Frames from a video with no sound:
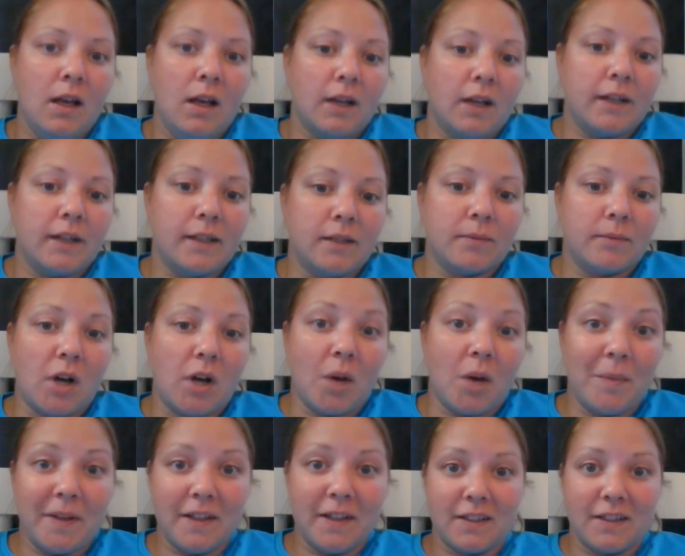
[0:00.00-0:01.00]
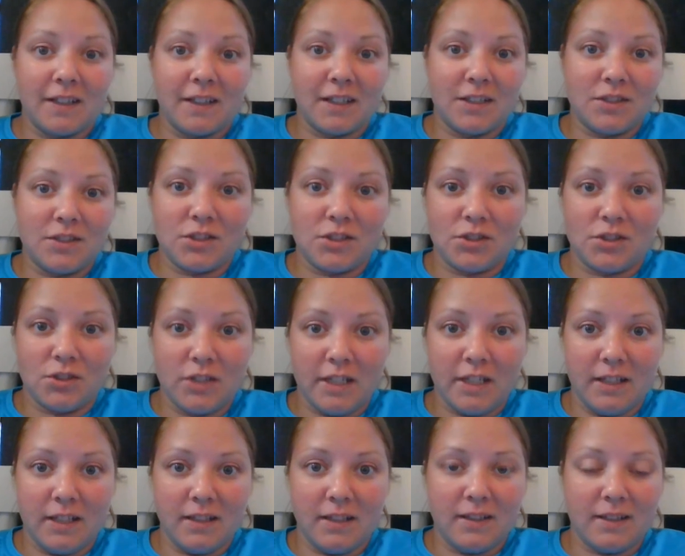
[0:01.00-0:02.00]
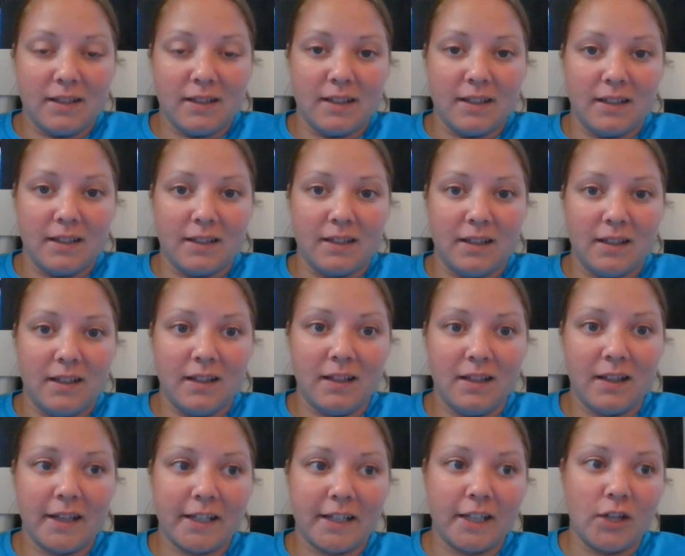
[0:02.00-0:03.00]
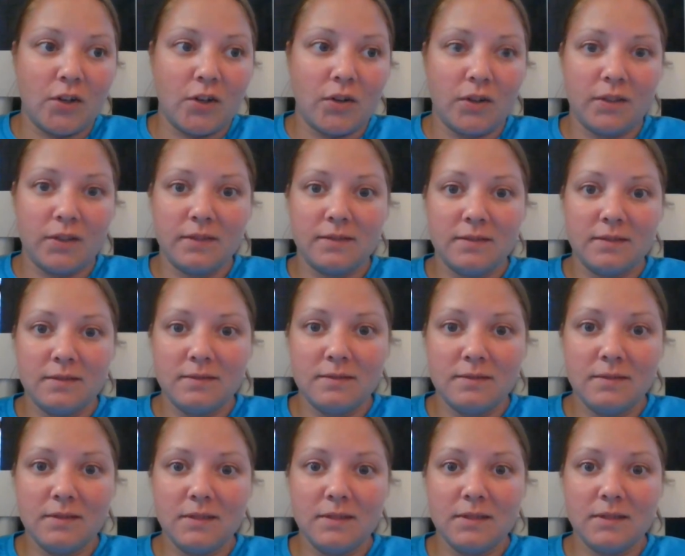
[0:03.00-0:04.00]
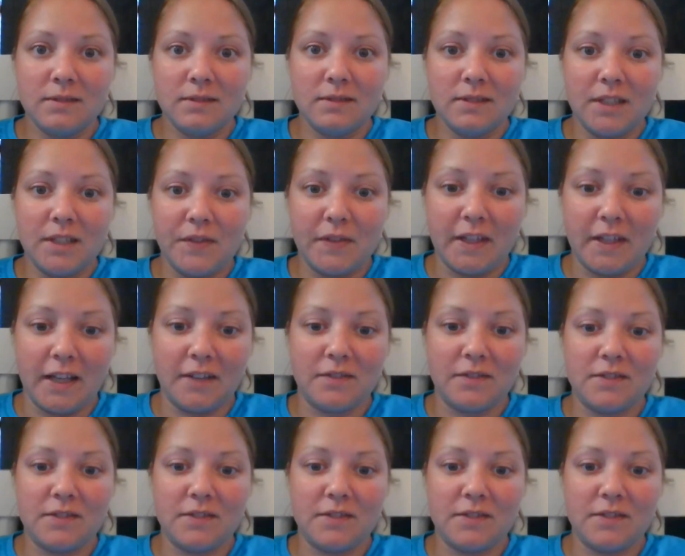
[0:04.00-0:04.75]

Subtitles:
common that they can just treat it and I can go on living life.